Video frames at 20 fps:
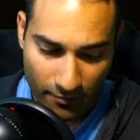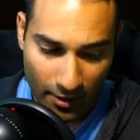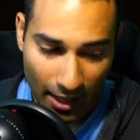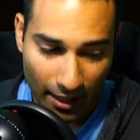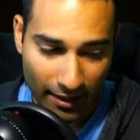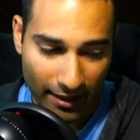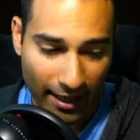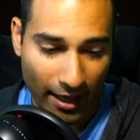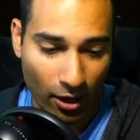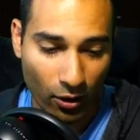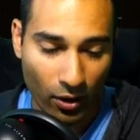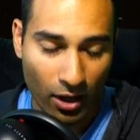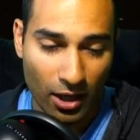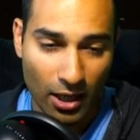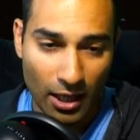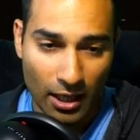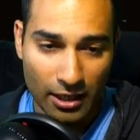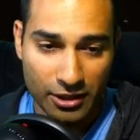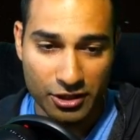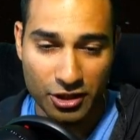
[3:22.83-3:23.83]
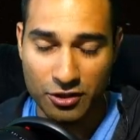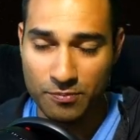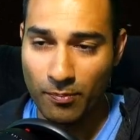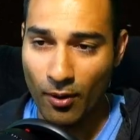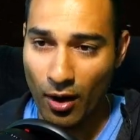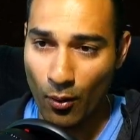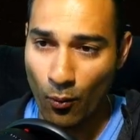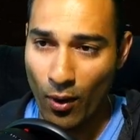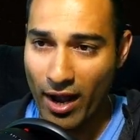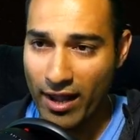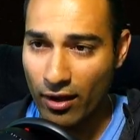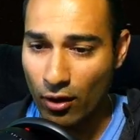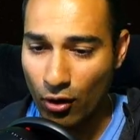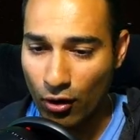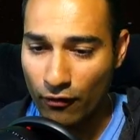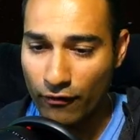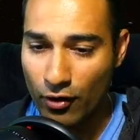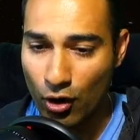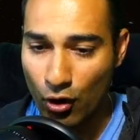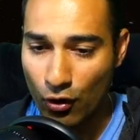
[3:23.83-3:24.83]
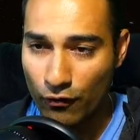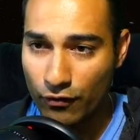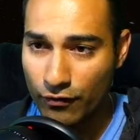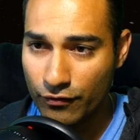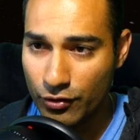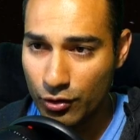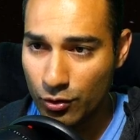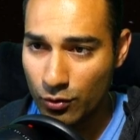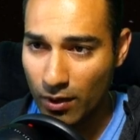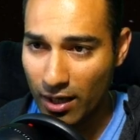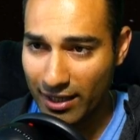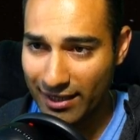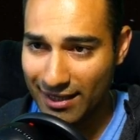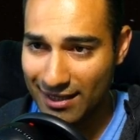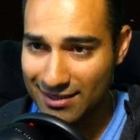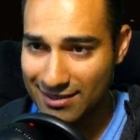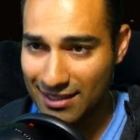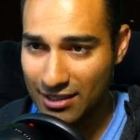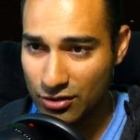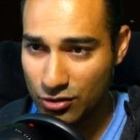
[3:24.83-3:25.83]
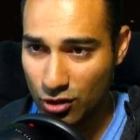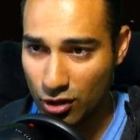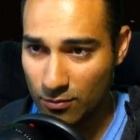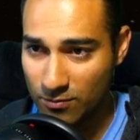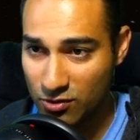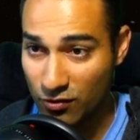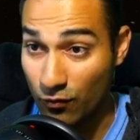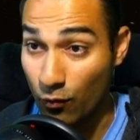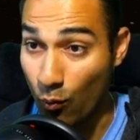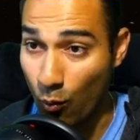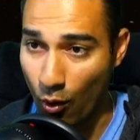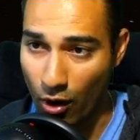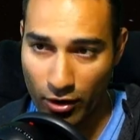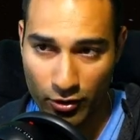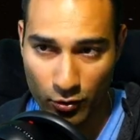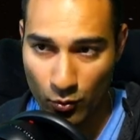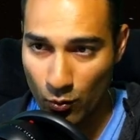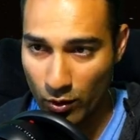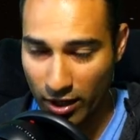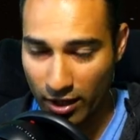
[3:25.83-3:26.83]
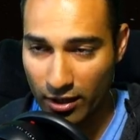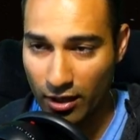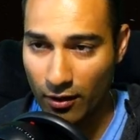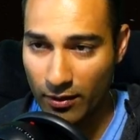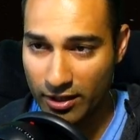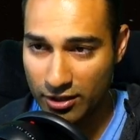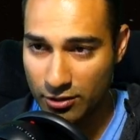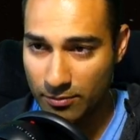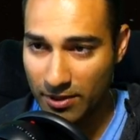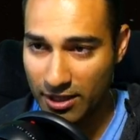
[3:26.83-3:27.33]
Now, just by way of overview, I guess, in terms of what we are going to be